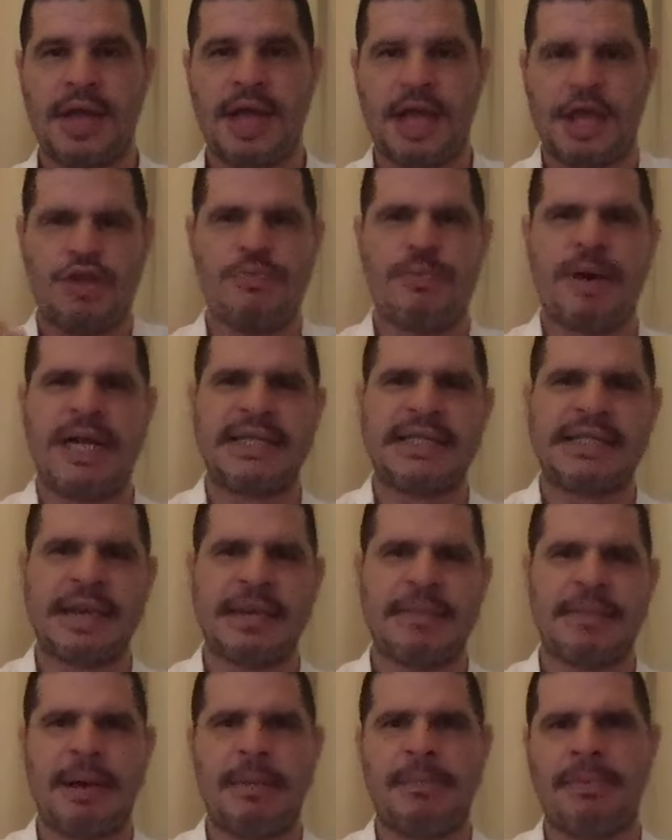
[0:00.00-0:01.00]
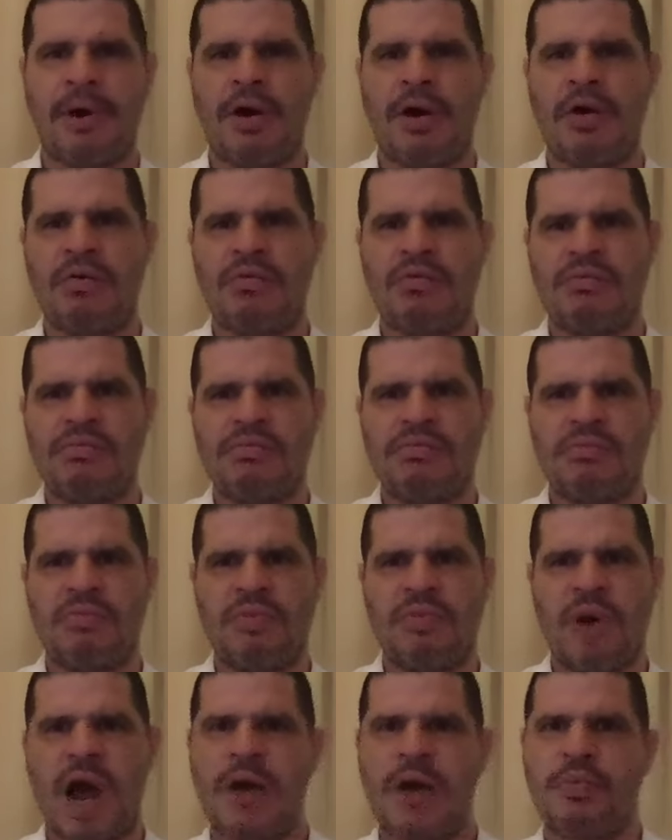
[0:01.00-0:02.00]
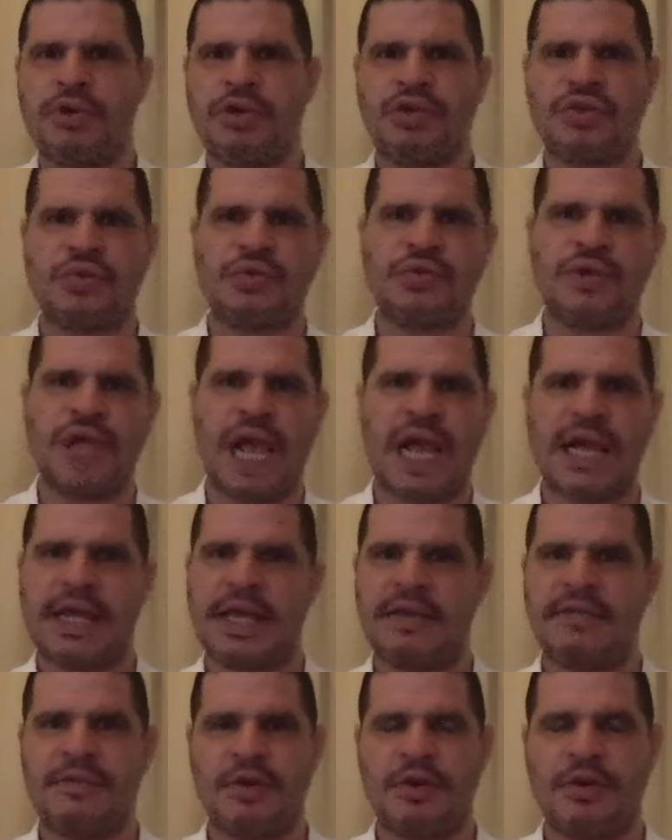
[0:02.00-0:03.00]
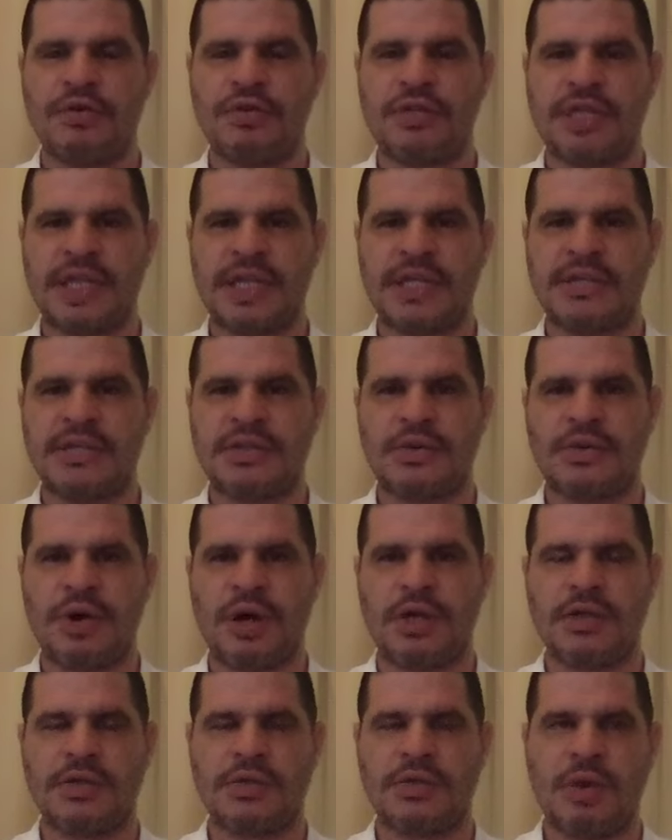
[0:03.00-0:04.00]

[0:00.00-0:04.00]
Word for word: And you might say, but bro, why would you not give those things to us?